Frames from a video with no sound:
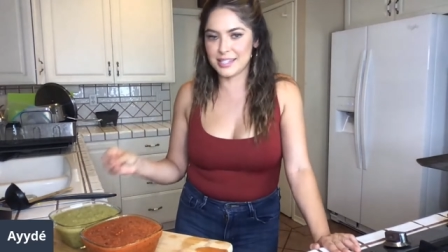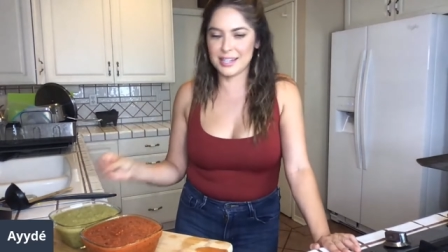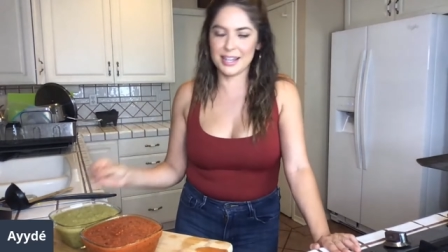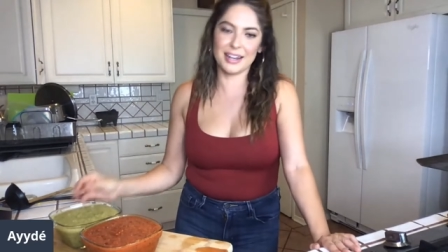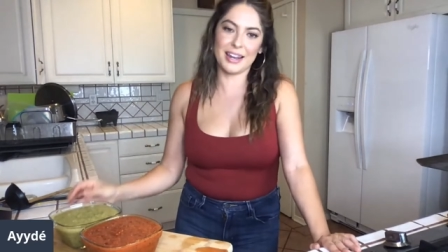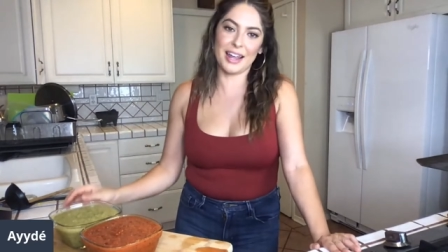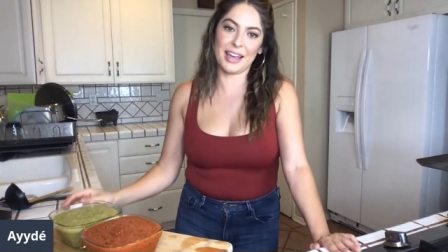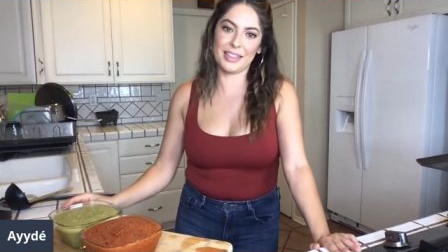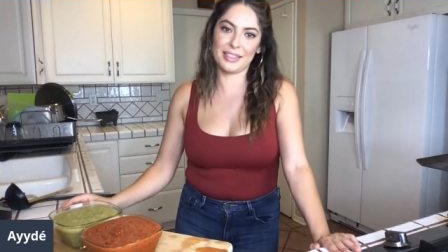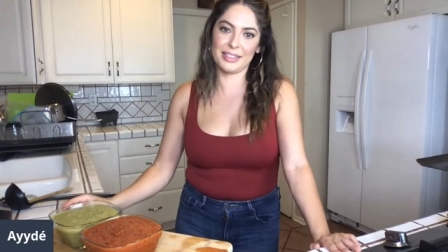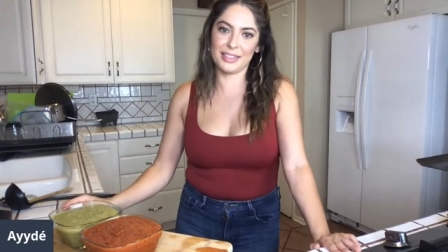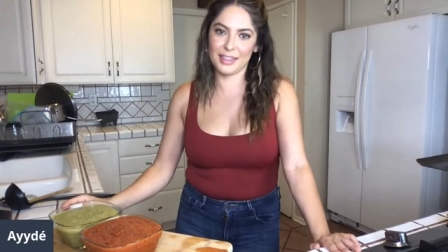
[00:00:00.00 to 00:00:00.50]

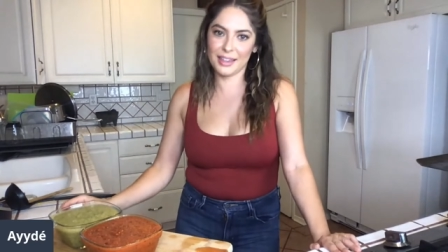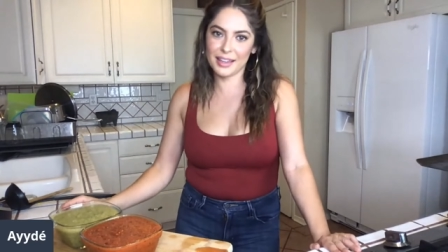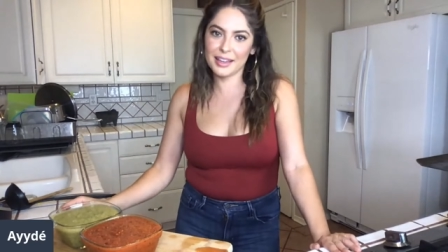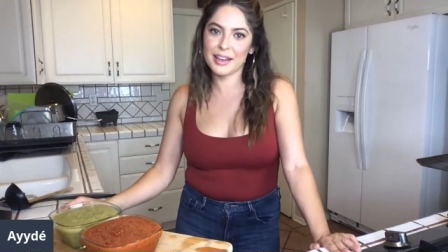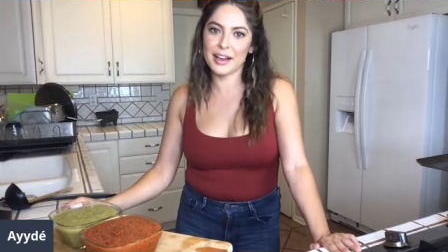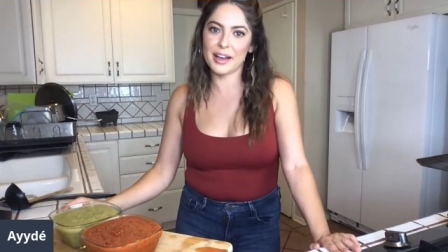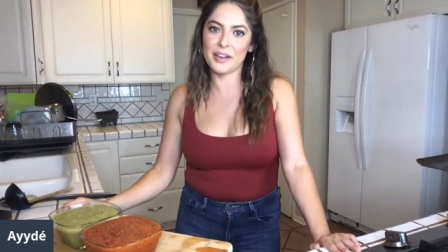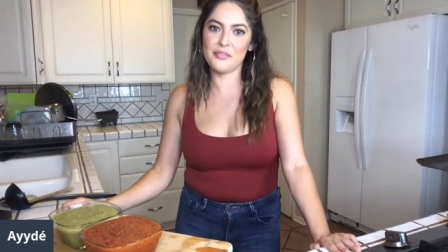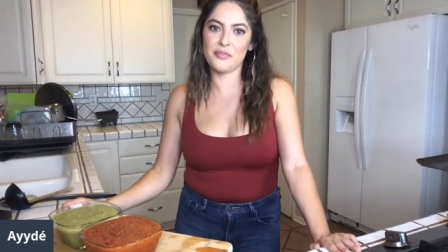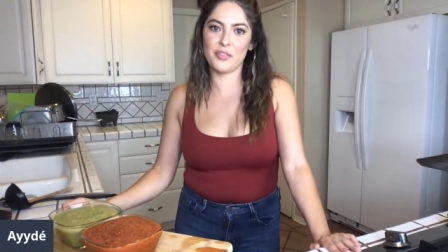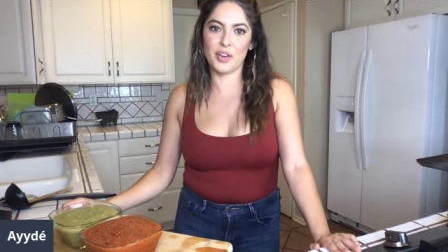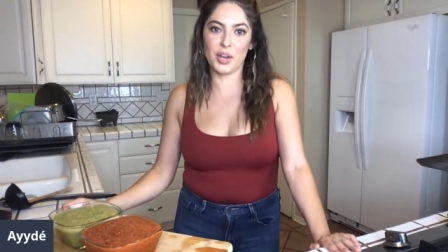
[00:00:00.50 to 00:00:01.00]
And I
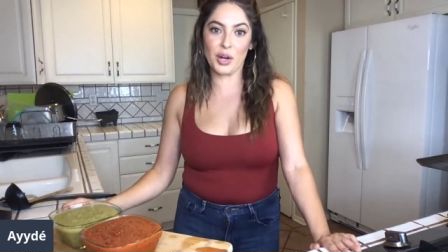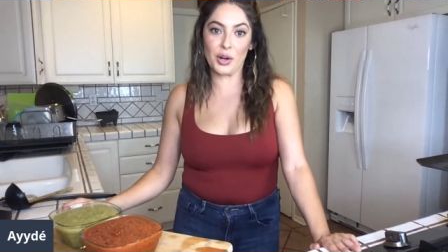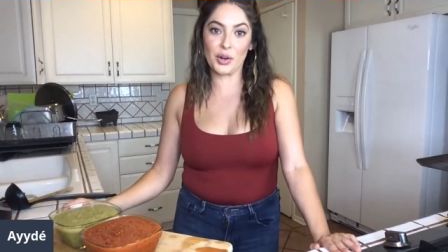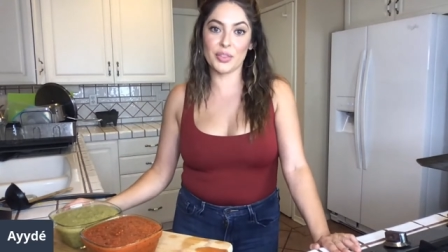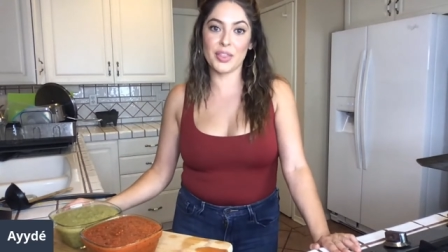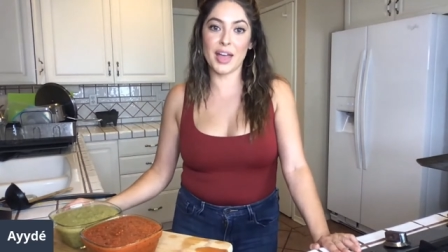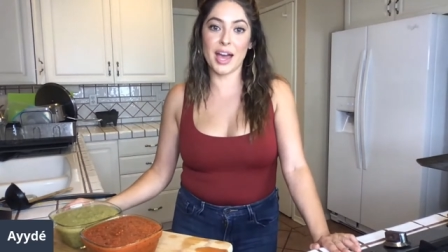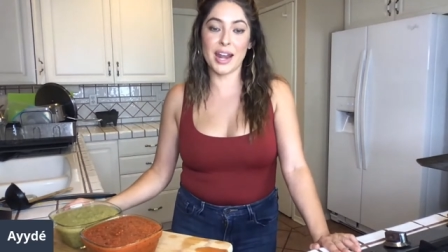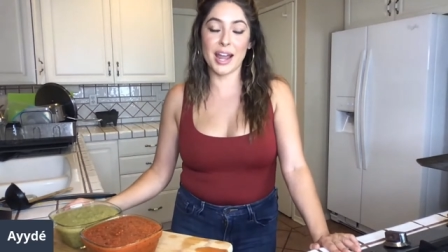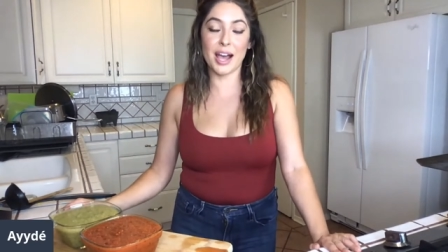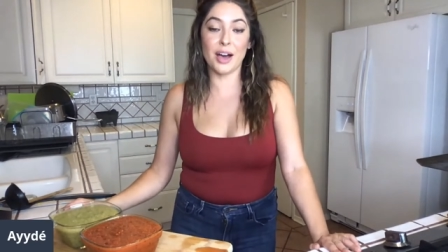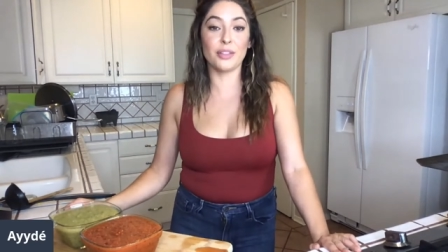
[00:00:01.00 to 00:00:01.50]
think I figured
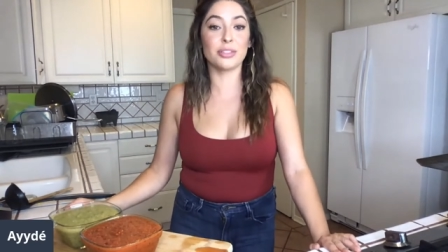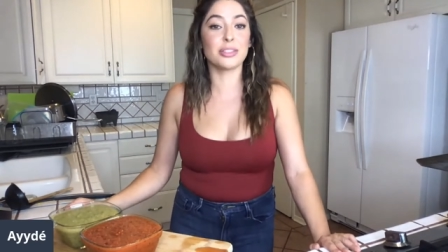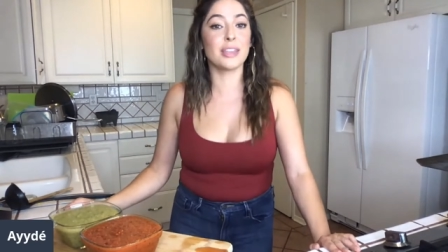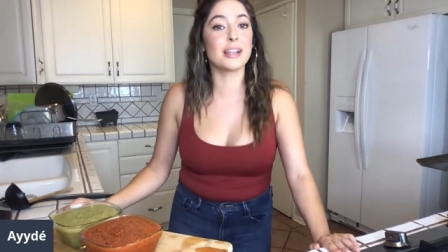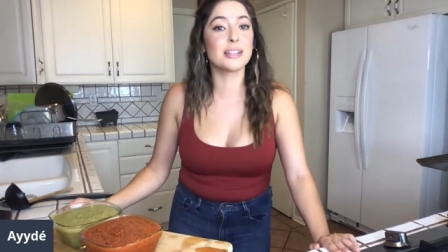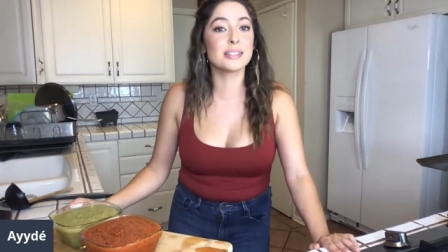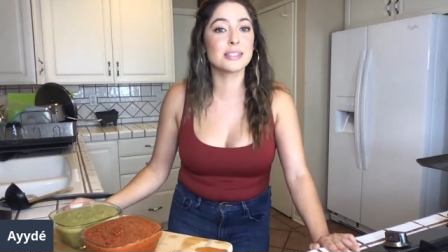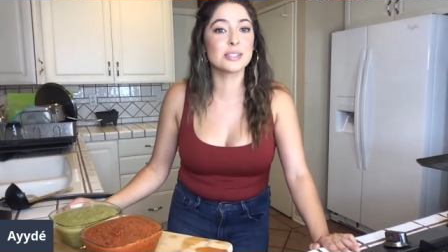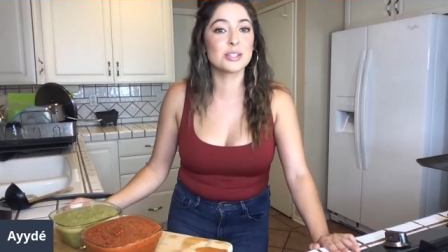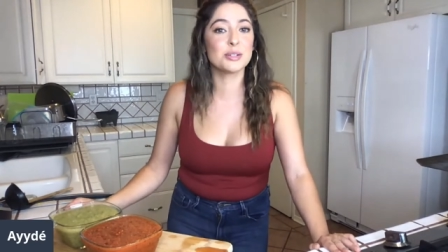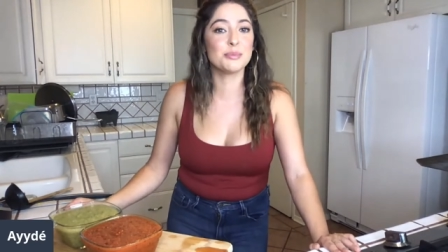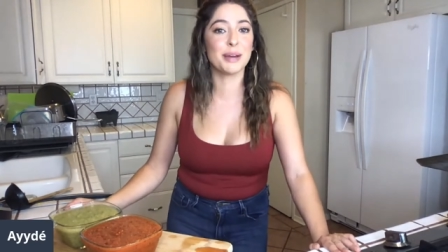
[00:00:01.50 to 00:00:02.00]
that out
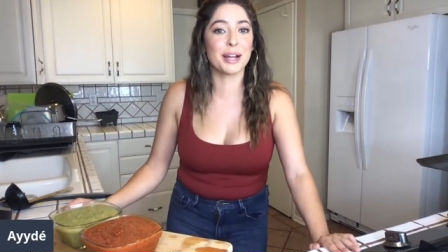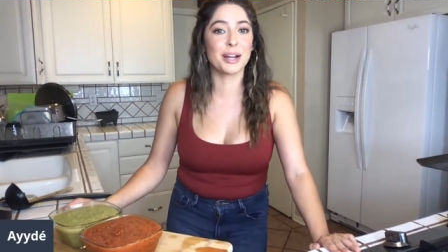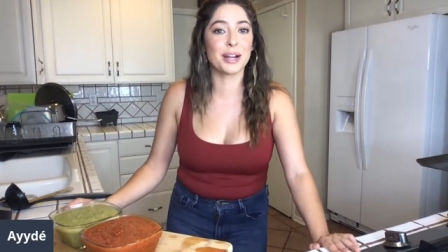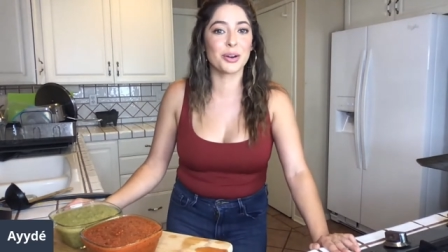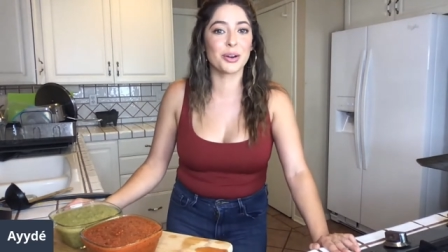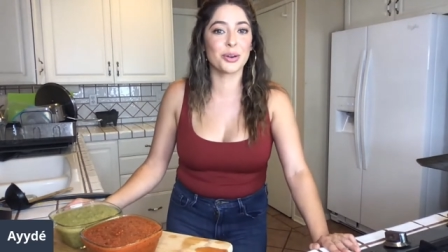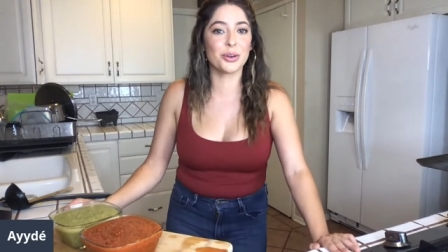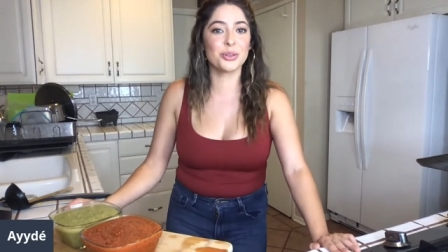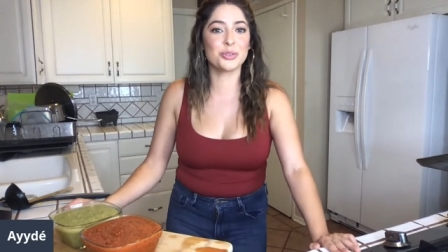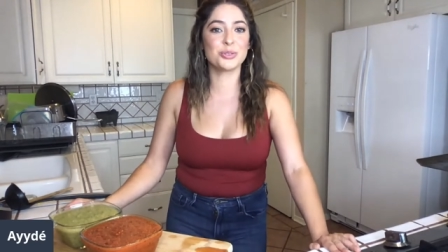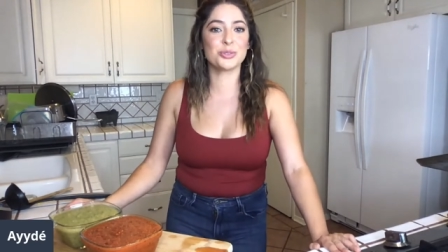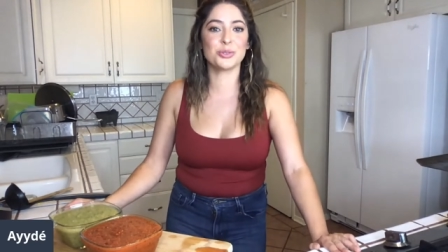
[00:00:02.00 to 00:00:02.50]
thanks to my girl,